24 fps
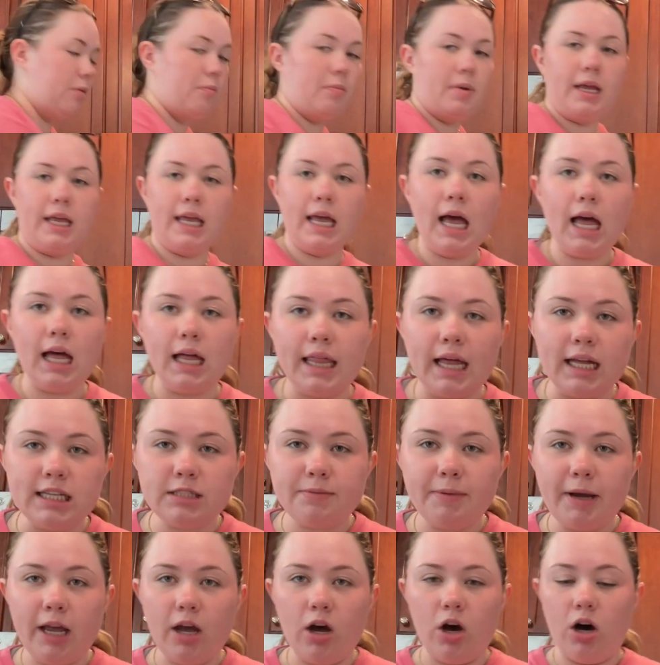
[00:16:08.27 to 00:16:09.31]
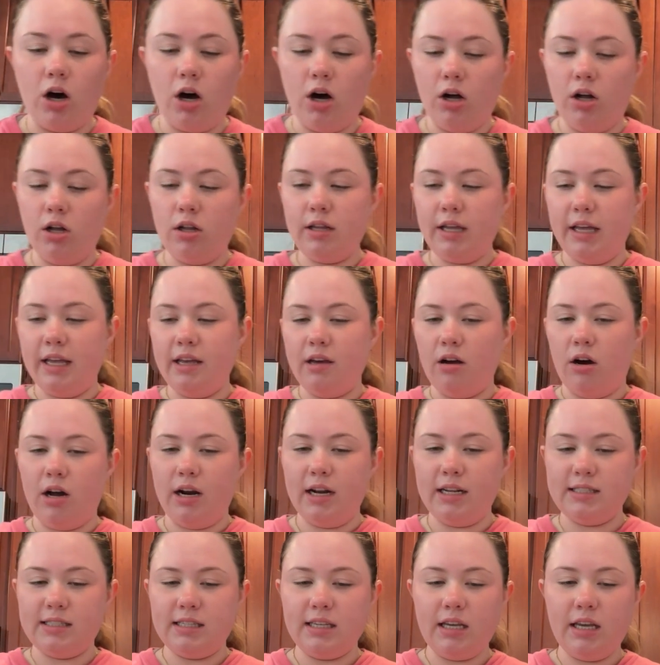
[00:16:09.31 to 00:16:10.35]
But yeah, that's my haul. It
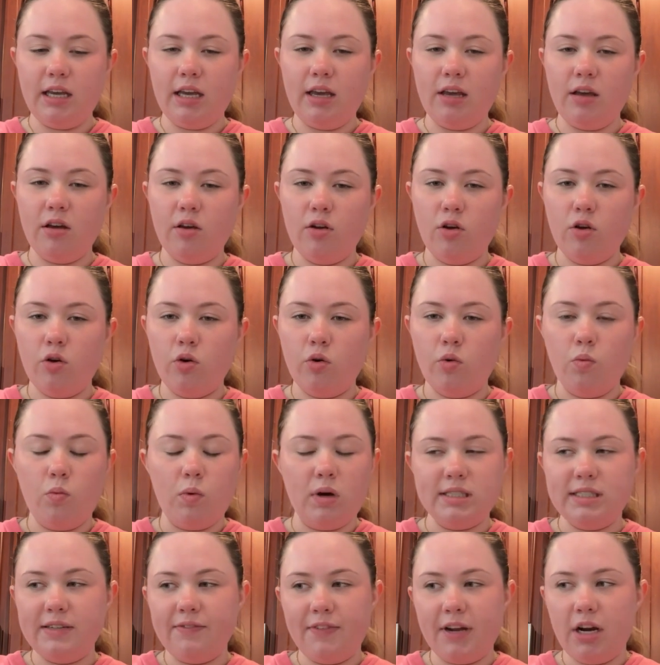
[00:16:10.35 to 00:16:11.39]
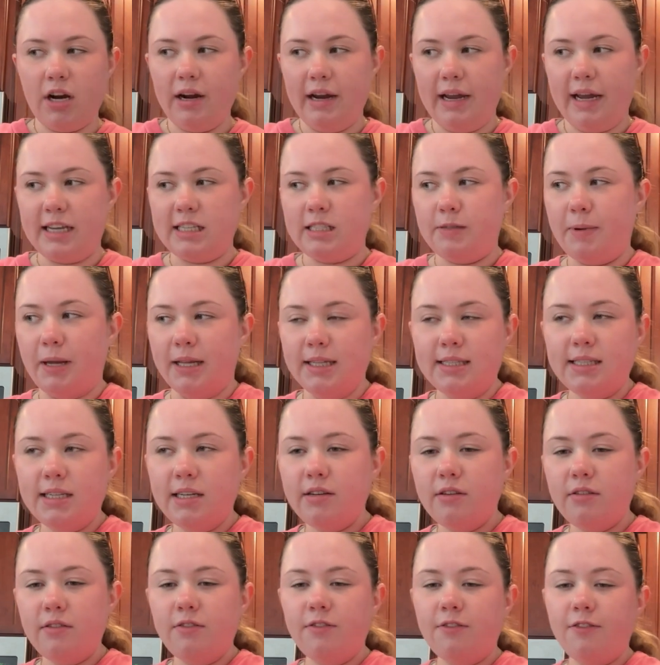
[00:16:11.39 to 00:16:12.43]
honestly wasn't very
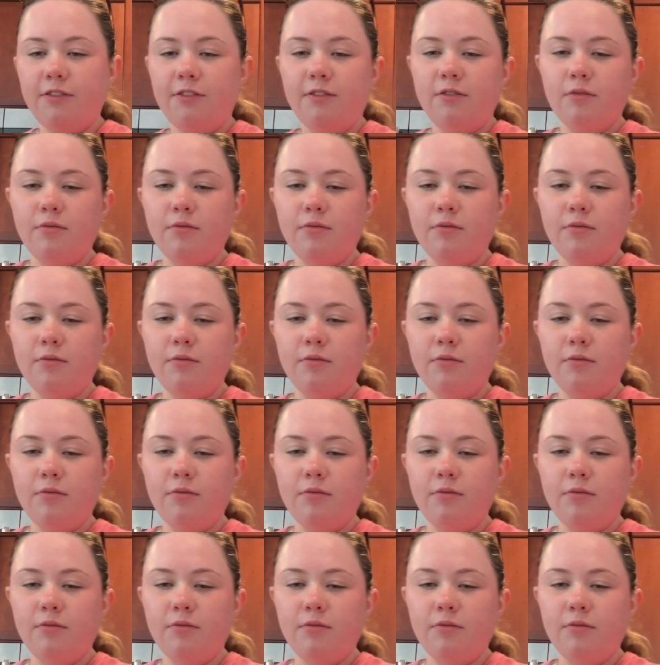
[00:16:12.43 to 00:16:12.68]
expensive.